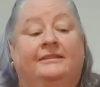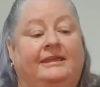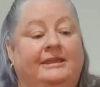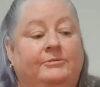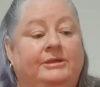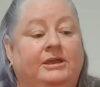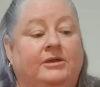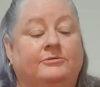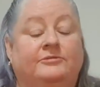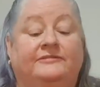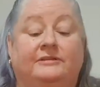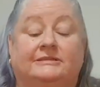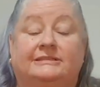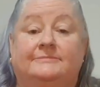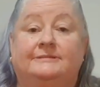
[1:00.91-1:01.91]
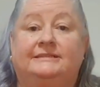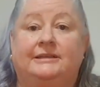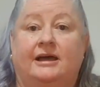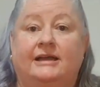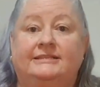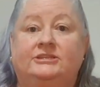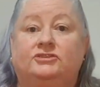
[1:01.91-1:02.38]
Here we go, we've got some
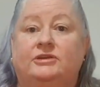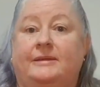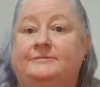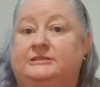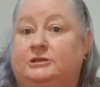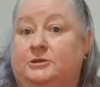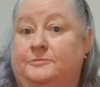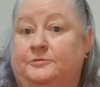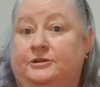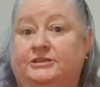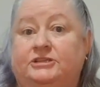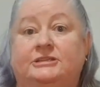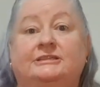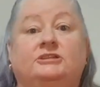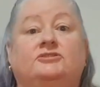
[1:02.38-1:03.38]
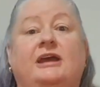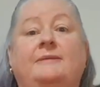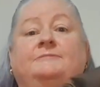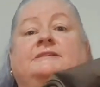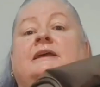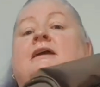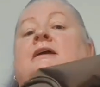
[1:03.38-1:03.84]
side straps, the compression
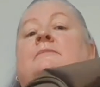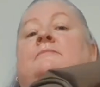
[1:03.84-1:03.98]
straps,